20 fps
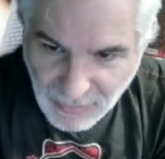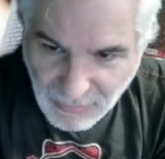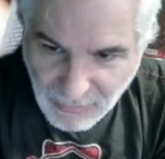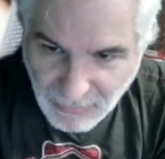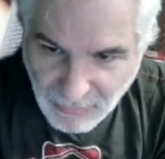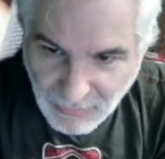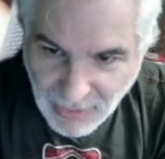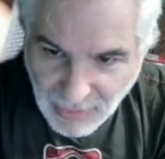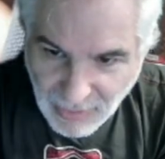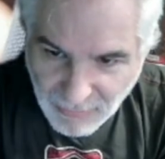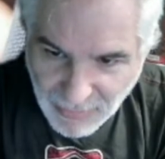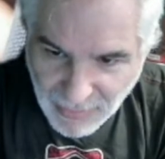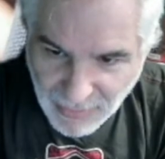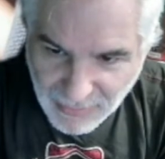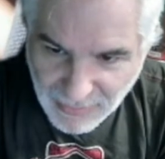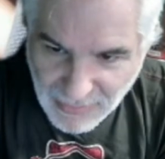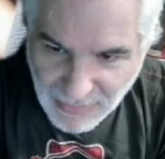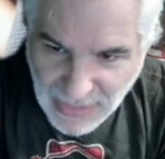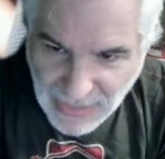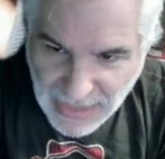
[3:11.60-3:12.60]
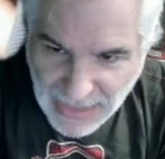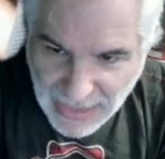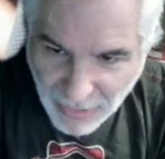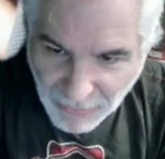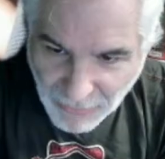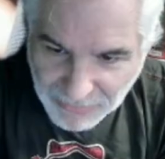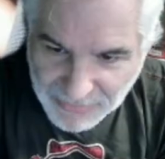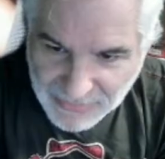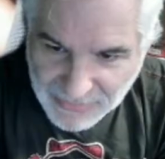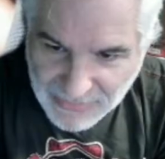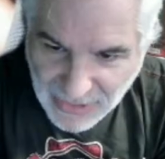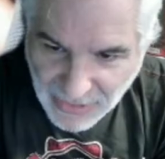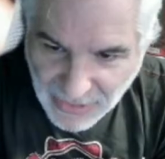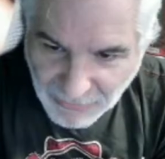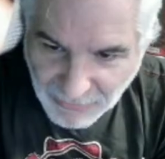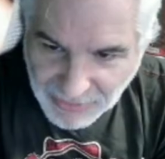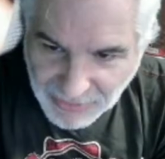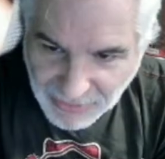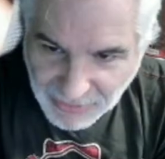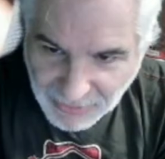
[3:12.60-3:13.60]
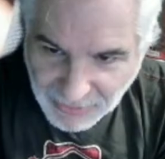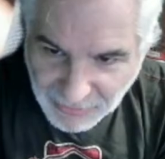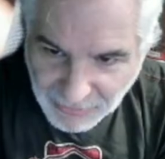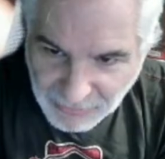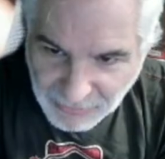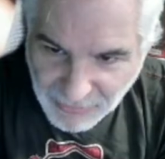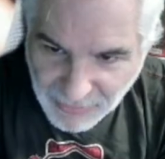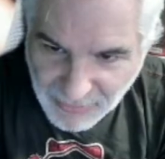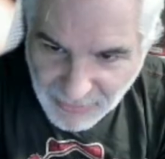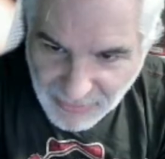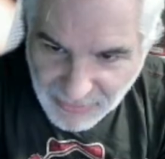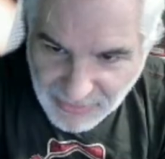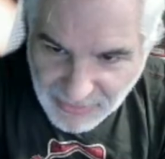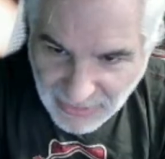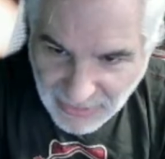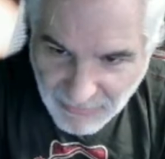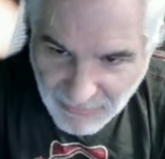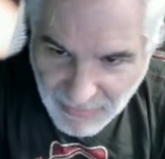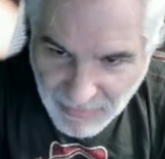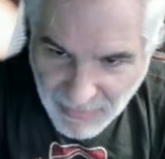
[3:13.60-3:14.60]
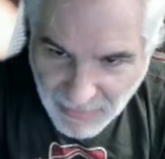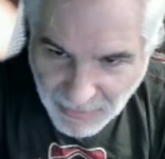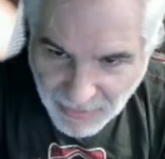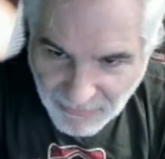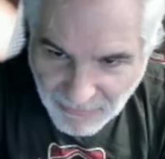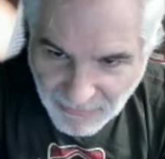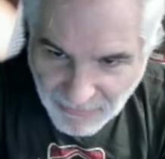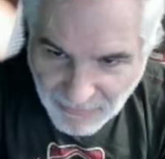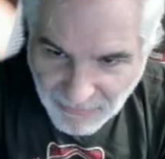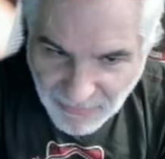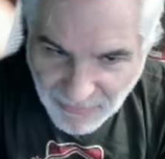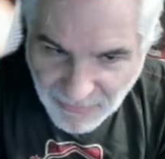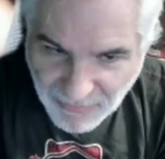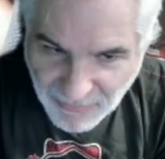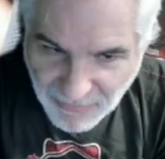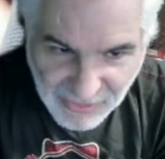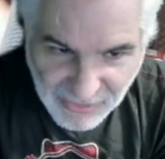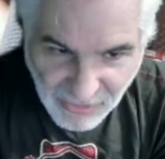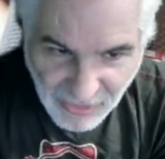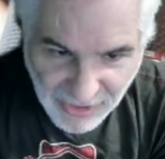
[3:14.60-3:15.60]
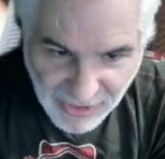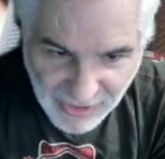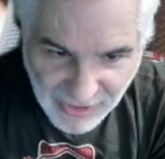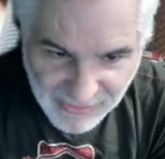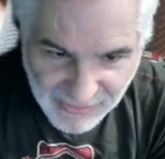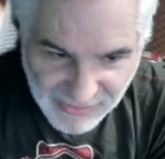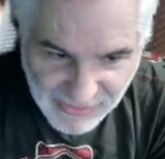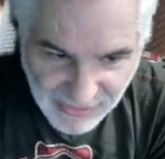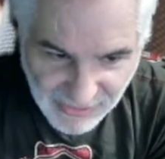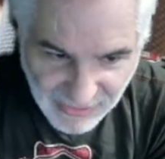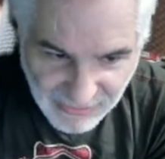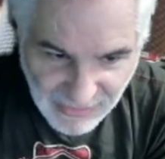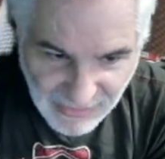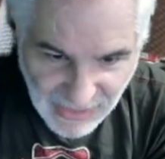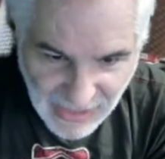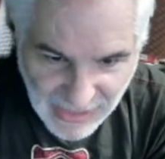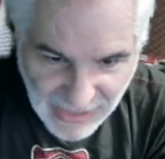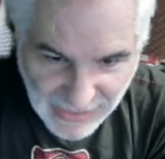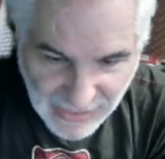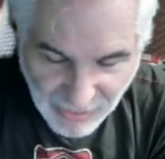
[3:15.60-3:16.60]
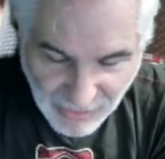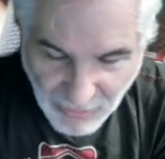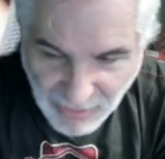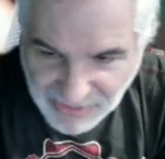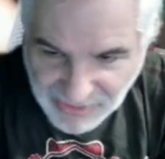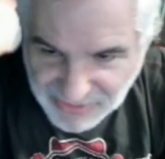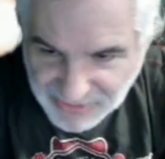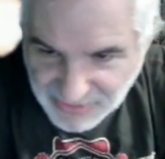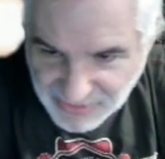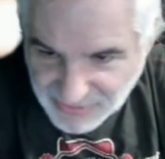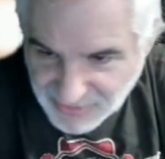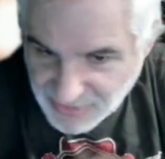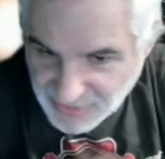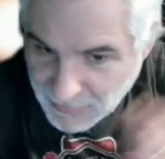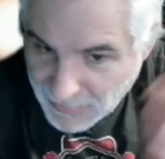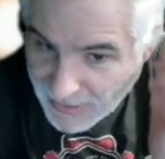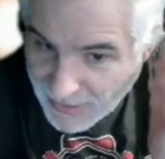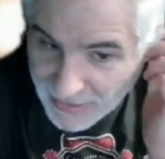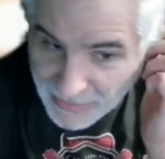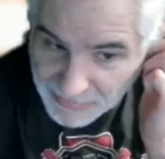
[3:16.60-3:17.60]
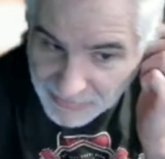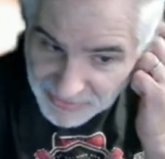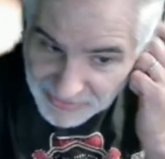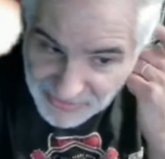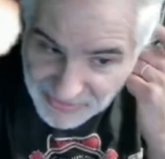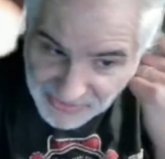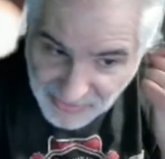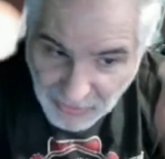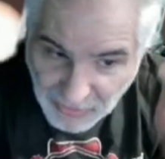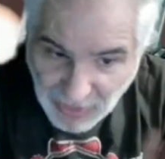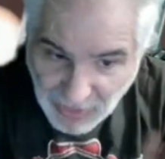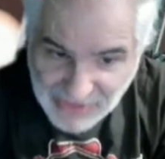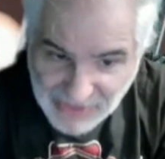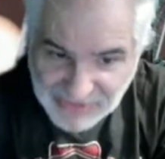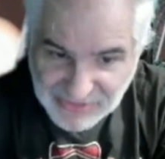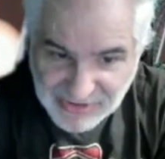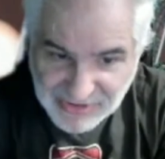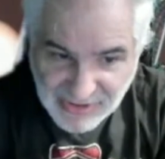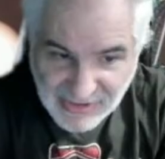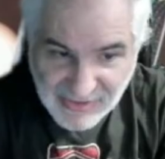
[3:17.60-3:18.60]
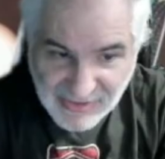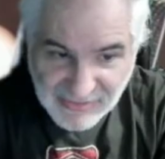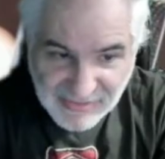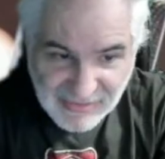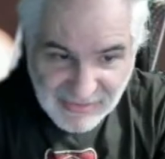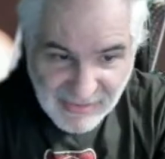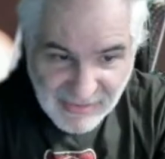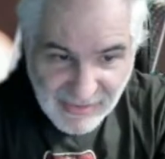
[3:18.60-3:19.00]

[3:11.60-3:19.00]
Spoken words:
Well, I'll tell you. So you got to remember, if we got listening audience here, I got questions on the bottom. So it says questions,